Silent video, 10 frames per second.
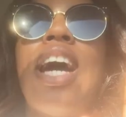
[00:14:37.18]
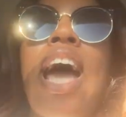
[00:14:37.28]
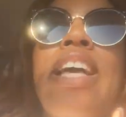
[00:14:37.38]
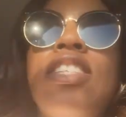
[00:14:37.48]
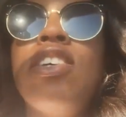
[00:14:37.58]

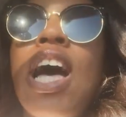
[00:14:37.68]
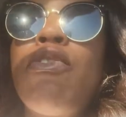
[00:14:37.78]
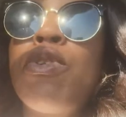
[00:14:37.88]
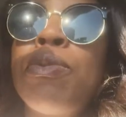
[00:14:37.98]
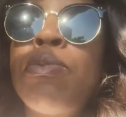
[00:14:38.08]
I still
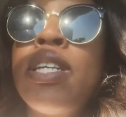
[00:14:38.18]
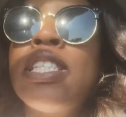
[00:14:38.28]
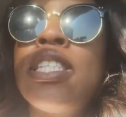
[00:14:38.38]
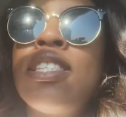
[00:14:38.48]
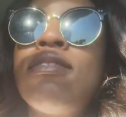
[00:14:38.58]
have room in my,
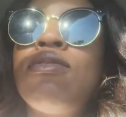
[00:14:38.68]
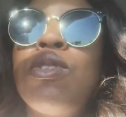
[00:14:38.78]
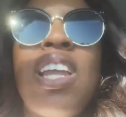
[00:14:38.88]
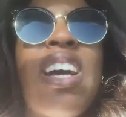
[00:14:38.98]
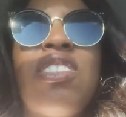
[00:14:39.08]

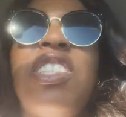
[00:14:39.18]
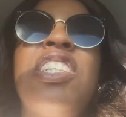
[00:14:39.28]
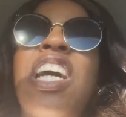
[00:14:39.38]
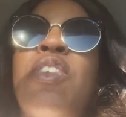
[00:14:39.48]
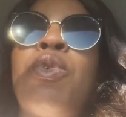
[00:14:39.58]
well, not
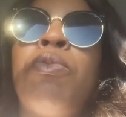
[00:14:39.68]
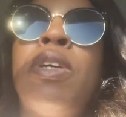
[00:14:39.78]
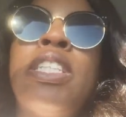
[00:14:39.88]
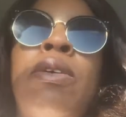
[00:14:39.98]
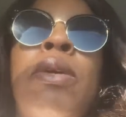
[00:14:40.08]
still have room in
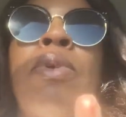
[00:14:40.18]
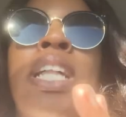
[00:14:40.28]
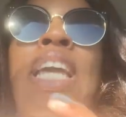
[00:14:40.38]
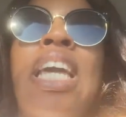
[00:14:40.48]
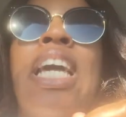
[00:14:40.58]
my stomach, but
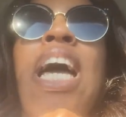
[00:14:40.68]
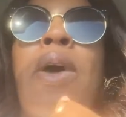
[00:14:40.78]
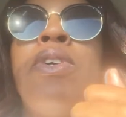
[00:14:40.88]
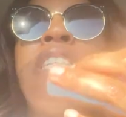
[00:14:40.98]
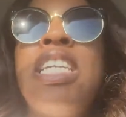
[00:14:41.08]
like
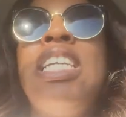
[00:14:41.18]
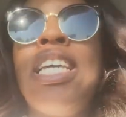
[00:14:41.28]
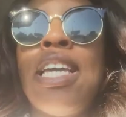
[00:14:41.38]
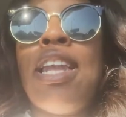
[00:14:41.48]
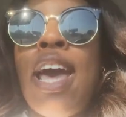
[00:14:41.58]
I wasn't
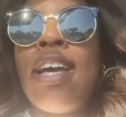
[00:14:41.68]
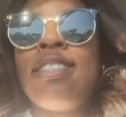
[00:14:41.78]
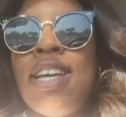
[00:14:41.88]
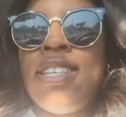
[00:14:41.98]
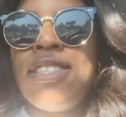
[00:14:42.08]
eating in
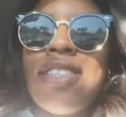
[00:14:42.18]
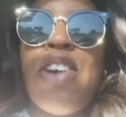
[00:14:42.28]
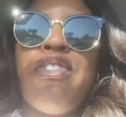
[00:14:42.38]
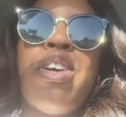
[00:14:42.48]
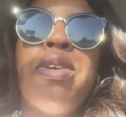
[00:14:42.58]
excess
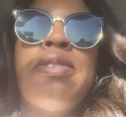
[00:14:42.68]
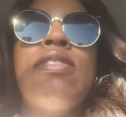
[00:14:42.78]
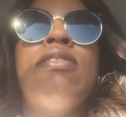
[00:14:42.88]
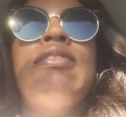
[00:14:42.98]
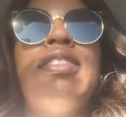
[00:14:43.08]
of those,
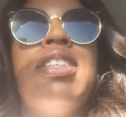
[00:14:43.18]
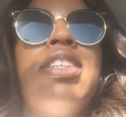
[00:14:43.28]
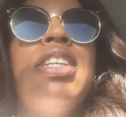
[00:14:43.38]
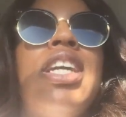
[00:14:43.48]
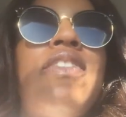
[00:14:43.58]

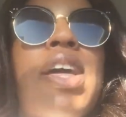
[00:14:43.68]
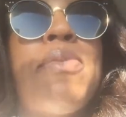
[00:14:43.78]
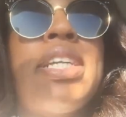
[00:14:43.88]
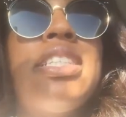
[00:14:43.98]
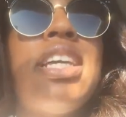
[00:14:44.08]
if that makes